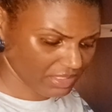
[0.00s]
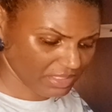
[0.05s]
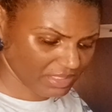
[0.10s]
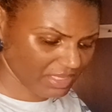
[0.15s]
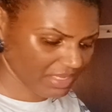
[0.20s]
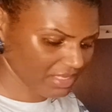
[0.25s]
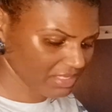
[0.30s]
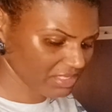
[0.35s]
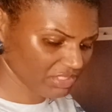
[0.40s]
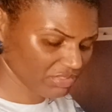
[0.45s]

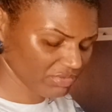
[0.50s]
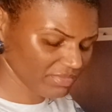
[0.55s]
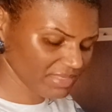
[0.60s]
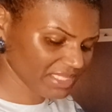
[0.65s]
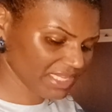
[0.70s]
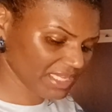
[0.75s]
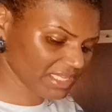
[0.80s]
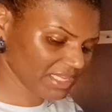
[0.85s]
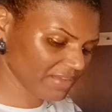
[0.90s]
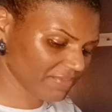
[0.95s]
They, it's almost
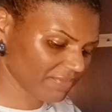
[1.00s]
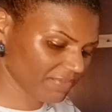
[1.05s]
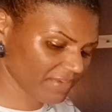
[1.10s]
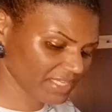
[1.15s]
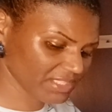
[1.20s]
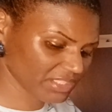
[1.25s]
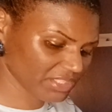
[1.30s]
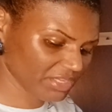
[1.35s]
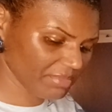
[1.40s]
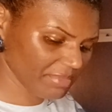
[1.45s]
like they
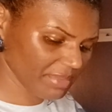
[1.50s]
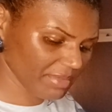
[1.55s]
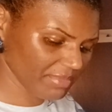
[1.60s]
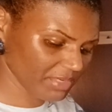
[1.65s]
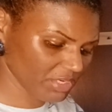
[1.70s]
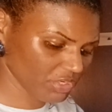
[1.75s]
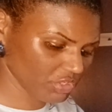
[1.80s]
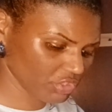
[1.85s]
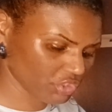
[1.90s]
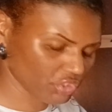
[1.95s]
find
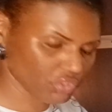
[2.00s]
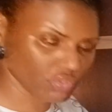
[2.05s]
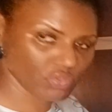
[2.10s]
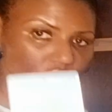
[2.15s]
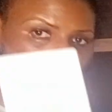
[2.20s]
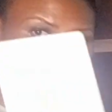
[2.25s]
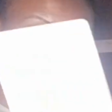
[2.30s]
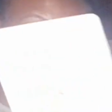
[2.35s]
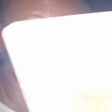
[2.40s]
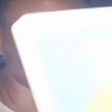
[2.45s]
commitment a
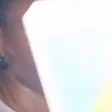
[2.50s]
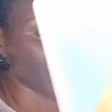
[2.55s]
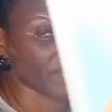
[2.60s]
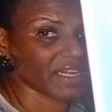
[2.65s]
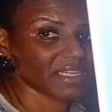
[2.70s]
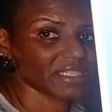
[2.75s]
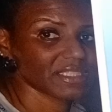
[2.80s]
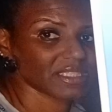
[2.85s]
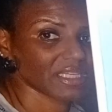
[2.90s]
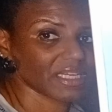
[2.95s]
chore. They
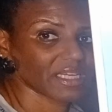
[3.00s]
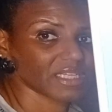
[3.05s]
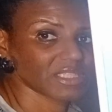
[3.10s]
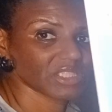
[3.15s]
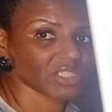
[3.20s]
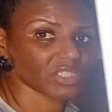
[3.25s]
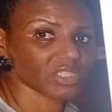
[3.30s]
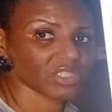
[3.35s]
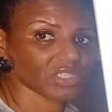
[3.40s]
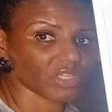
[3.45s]
find it's
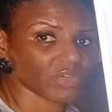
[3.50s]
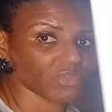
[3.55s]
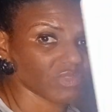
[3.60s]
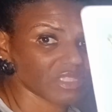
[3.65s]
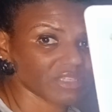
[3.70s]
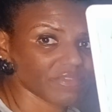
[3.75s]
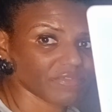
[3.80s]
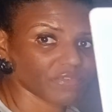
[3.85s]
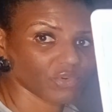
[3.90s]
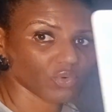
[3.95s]
so
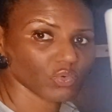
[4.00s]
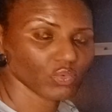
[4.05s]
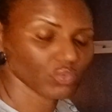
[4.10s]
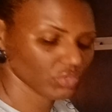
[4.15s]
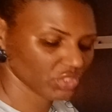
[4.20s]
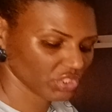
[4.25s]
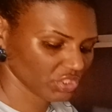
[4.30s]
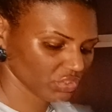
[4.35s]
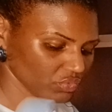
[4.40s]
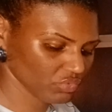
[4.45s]

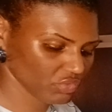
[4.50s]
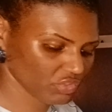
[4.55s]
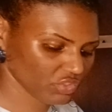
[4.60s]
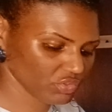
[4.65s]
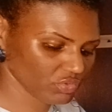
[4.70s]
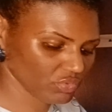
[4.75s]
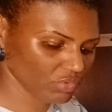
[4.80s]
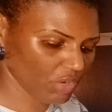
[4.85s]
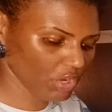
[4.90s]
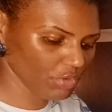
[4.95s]
difficult to,
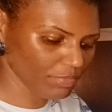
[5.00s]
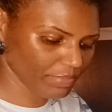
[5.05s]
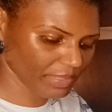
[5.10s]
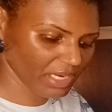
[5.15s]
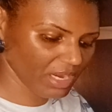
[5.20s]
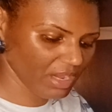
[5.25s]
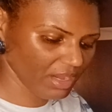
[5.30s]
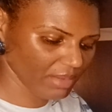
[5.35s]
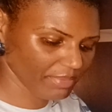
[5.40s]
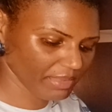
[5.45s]
to open
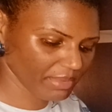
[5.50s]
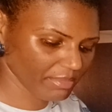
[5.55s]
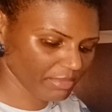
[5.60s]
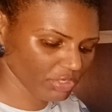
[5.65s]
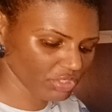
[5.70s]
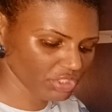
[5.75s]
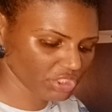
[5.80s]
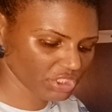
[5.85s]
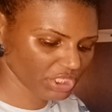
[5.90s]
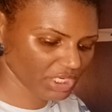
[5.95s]
up
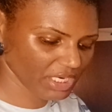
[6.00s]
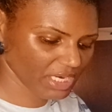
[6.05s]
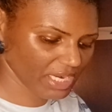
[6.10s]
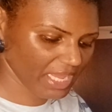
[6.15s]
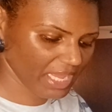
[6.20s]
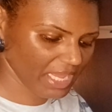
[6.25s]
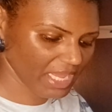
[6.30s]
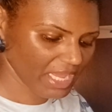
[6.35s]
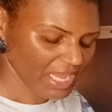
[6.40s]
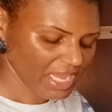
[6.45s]

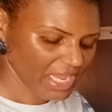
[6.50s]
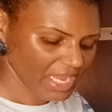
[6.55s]
emotionally.